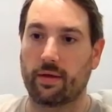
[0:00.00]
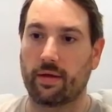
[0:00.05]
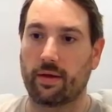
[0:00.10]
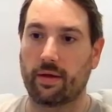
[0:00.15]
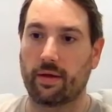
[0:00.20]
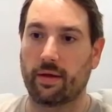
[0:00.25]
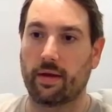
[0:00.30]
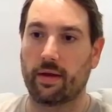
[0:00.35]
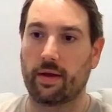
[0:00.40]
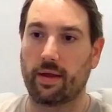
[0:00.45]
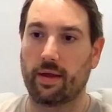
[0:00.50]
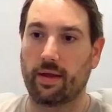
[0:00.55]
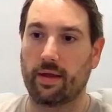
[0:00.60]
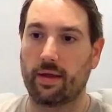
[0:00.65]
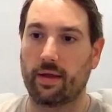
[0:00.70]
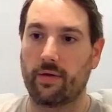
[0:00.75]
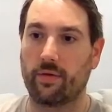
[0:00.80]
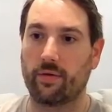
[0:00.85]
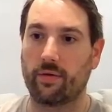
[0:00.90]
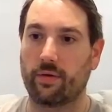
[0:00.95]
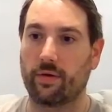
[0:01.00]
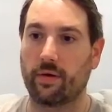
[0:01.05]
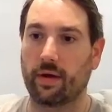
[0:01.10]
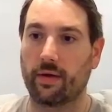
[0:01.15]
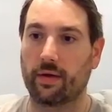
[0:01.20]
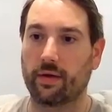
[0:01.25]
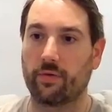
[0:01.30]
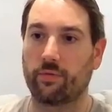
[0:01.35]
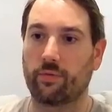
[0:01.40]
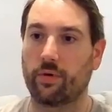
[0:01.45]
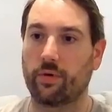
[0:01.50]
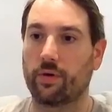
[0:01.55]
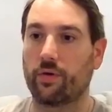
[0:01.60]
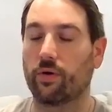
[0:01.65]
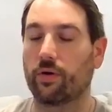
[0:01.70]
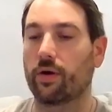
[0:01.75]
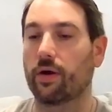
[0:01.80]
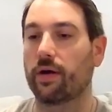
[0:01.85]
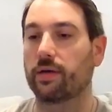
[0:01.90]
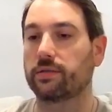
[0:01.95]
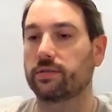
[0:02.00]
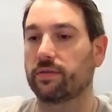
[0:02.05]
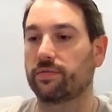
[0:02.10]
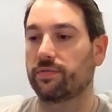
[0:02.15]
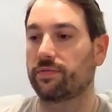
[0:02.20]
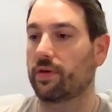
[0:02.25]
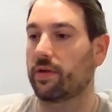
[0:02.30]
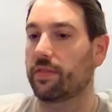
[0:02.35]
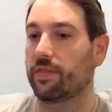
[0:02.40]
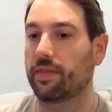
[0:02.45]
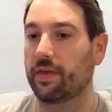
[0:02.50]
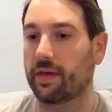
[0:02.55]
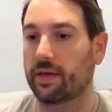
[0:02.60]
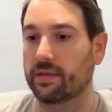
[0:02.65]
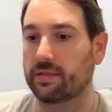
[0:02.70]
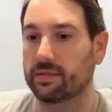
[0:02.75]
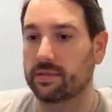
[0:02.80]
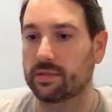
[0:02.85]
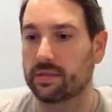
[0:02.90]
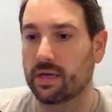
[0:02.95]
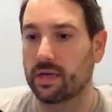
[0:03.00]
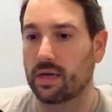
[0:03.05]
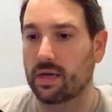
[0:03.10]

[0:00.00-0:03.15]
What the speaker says: And now I can run all kinds of fun things